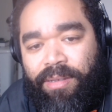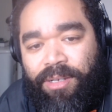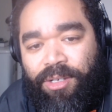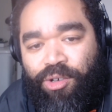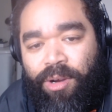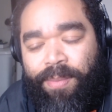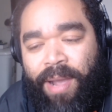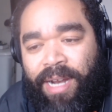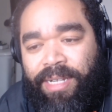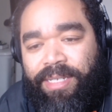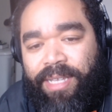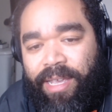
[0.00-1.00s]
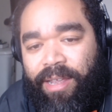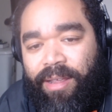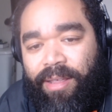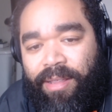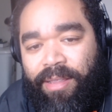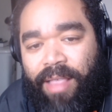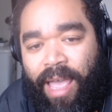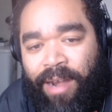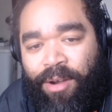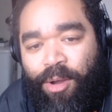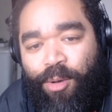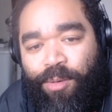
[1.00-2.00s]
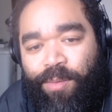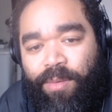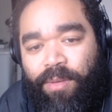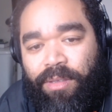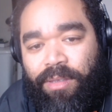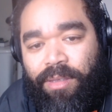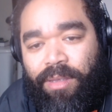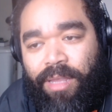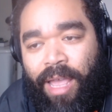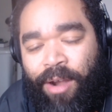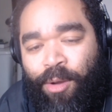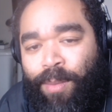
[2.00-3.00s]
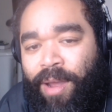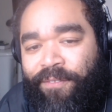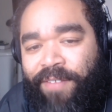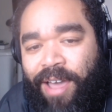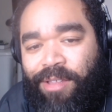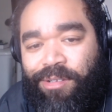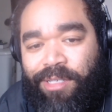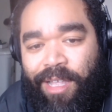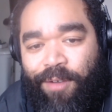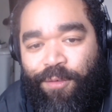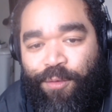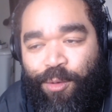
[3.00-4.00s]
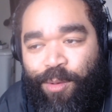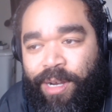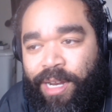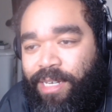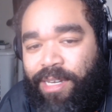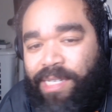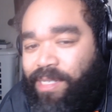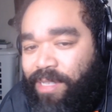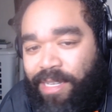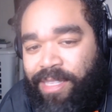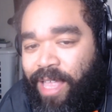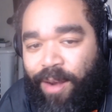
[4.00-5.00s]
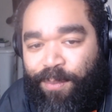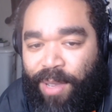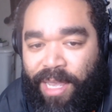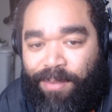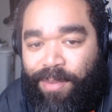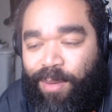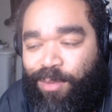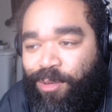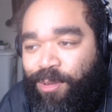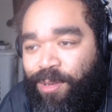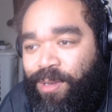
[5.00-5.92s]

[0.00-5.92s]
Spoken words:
Jory Bonnie said, "I know my father's a devil fruit, and that's not a pain bubble,